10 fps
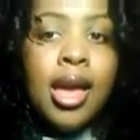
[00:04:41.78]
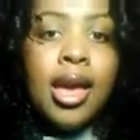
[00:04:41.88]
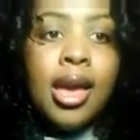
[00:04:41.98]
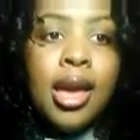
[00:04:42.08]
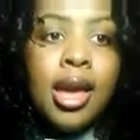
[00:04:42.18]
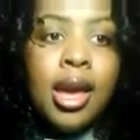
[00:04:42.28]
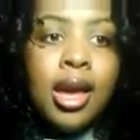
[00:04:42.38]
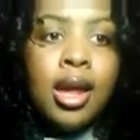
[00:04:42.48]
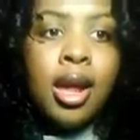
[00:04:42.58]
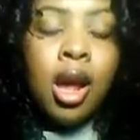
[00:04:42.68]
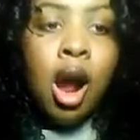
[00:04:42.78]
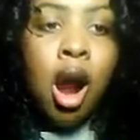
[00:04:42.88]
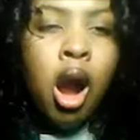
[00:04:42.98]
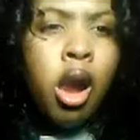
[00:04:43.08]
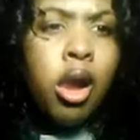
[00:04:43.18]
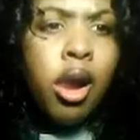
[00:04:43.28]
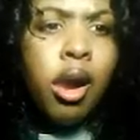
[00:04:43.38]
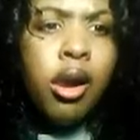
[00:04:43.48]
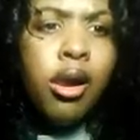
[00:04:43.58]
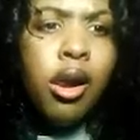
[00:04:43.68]
And
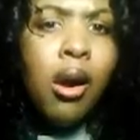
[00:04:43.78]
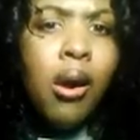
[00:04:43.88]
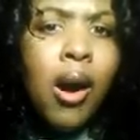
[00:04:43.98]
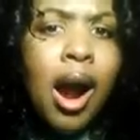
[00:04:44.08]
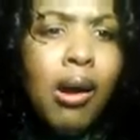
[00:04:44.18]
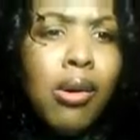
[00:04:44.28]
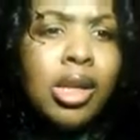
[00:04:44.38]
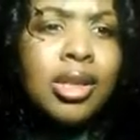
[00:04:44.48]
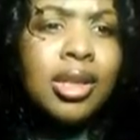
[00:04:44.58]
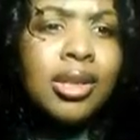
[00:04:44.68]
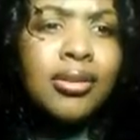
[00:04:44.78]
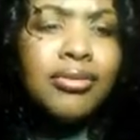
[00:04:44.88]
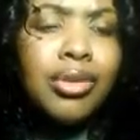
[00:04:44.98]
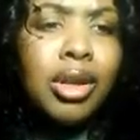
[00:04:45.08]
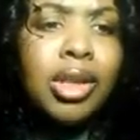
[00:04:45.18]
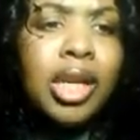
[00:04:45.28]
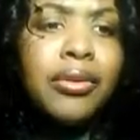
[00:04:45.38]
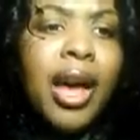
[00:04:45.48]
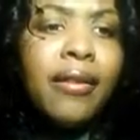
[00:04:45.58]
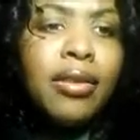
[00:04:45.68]
yeah, so I was real
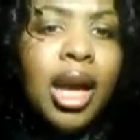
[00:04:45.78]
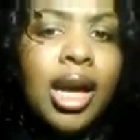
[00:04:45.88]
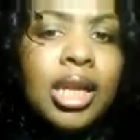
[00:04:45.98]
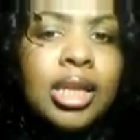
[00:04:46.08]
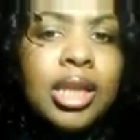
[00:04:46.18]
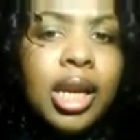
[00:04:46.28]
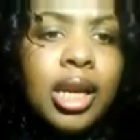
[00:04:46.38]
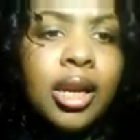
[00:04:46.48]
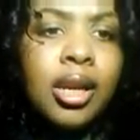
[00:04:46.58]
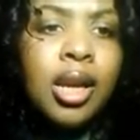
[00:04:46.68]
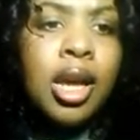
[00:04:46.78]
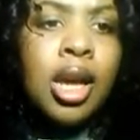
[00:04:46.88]
thankful. After I got the second